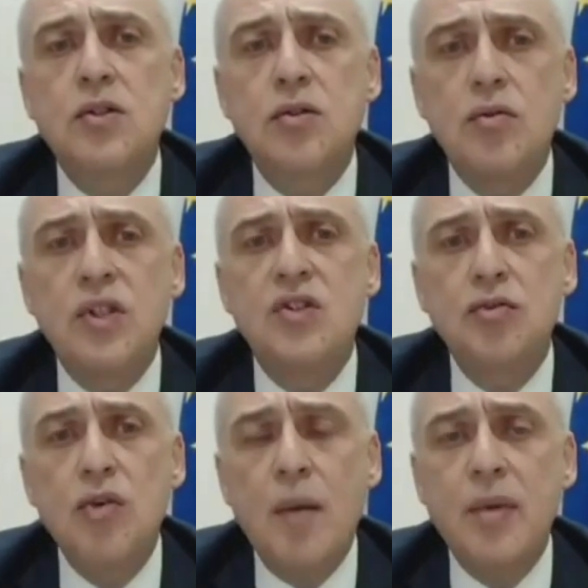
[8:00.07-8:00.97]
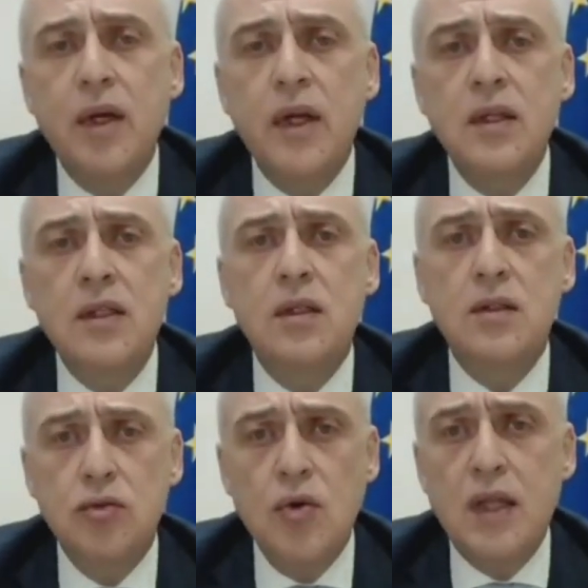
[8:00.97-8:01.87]
to its European and
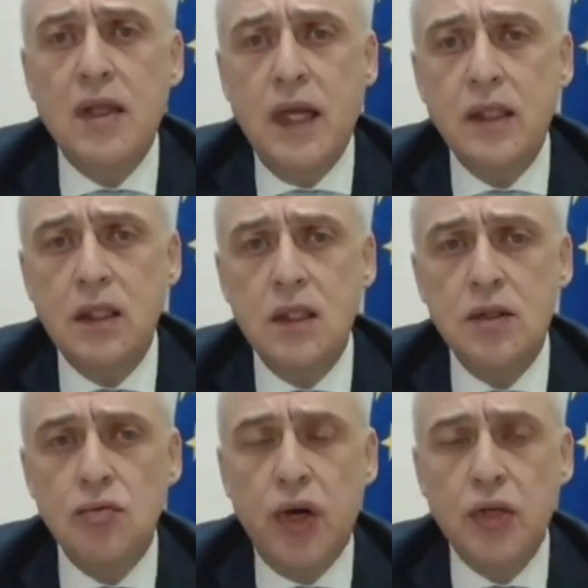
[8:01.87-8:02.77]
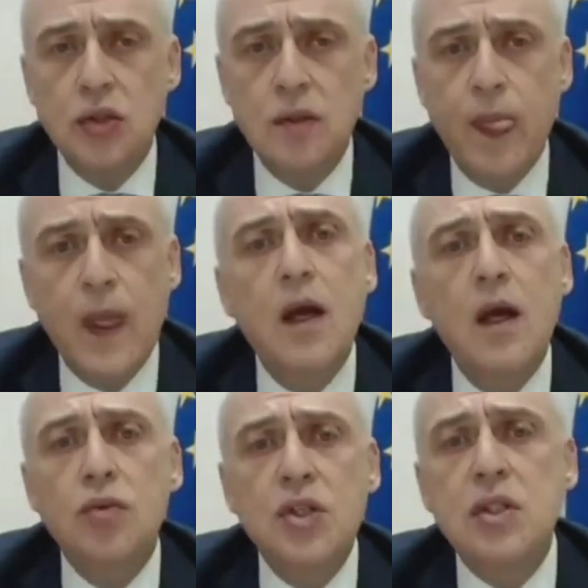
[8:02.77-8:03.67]
Euro-Atlantic integration.
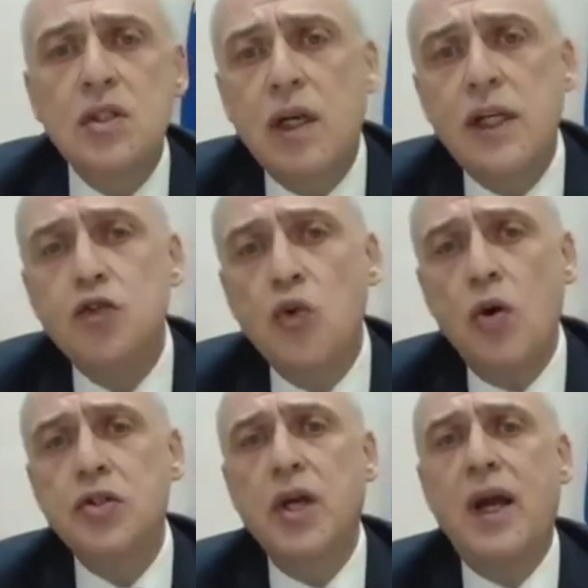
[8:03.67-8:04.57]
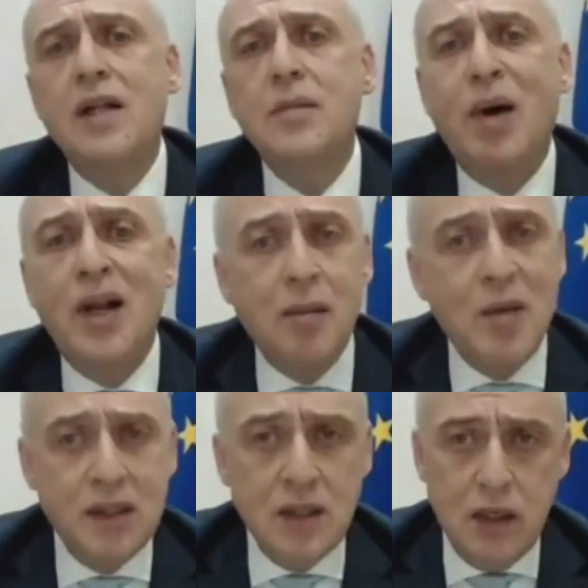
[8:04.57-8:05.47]
Recently, Georgia held
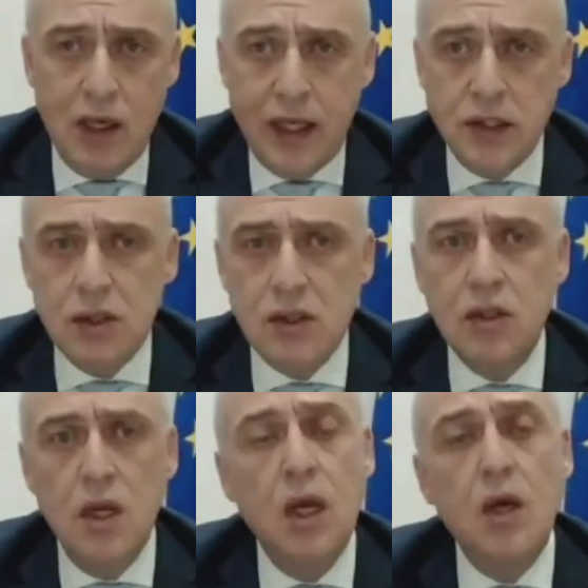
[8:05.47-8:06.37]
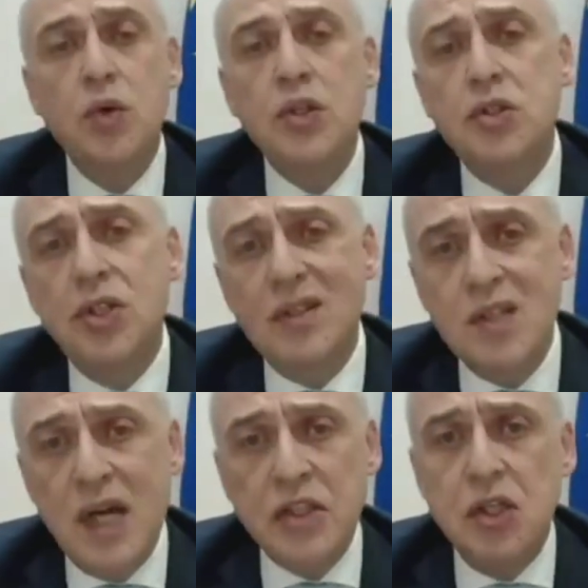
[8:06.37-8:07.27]
parliamentary elections which
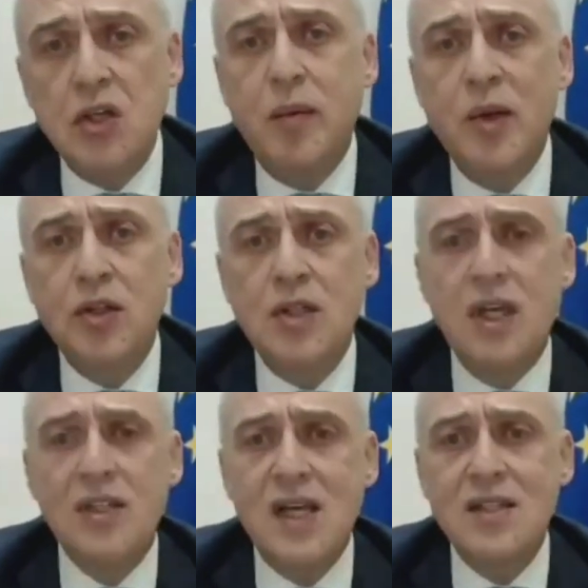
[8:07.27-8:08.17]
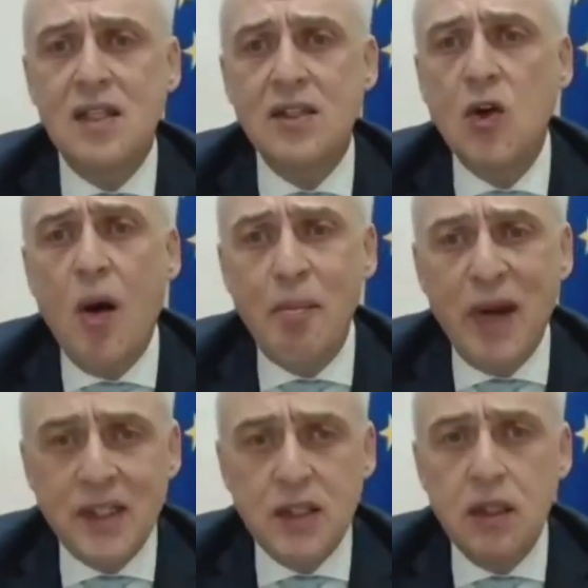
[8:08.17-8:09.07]
international community assessed as
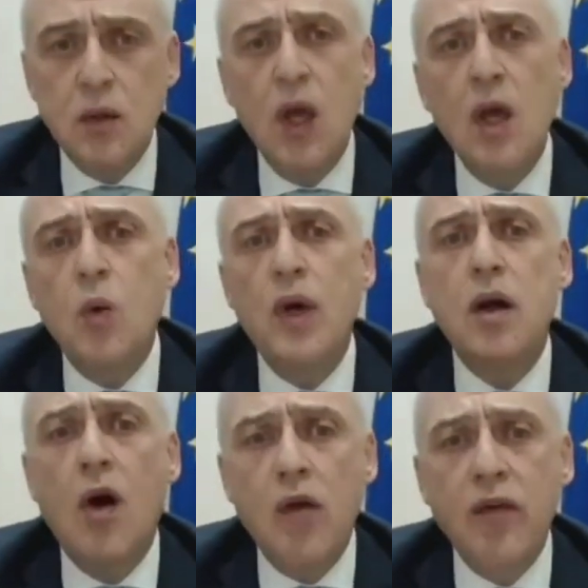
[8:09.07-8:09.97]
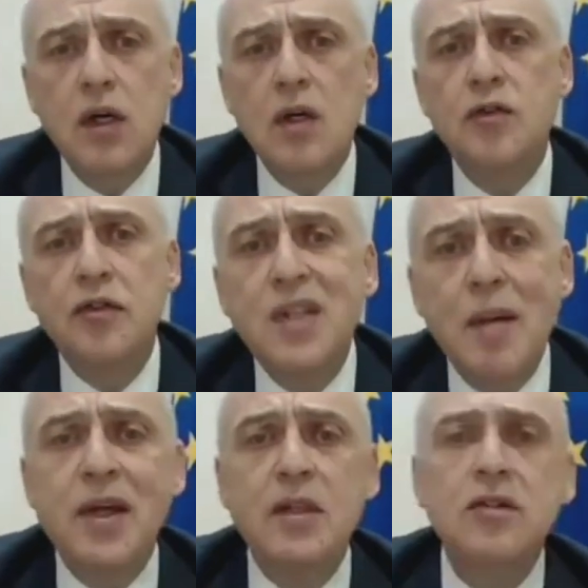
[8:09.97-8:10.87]
competitive, where overall
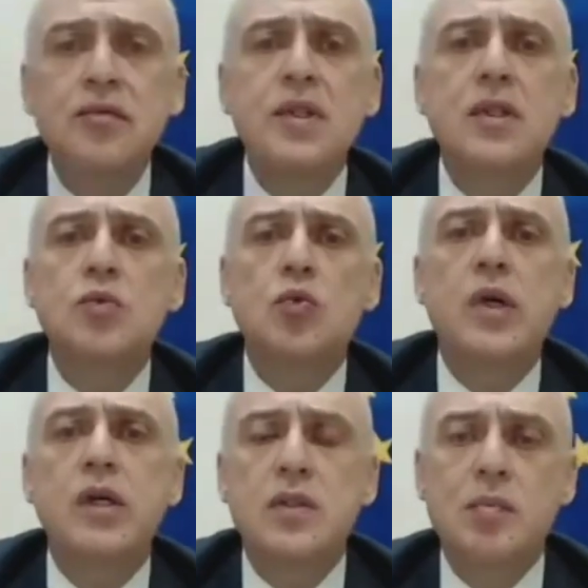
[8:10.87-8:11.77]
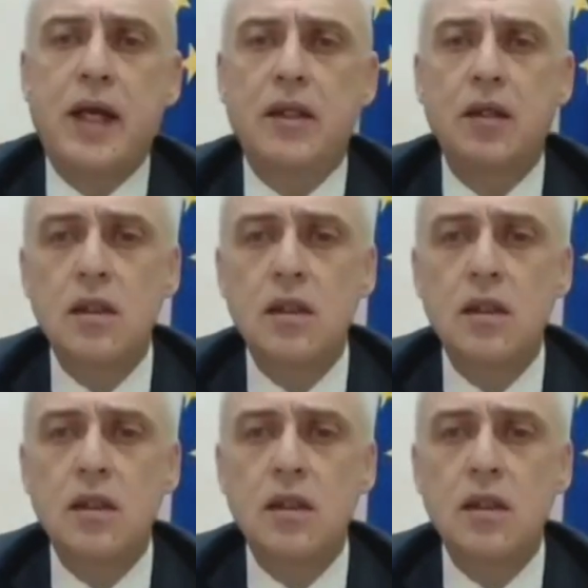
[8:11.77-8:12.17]
fundamental freedoms were respected.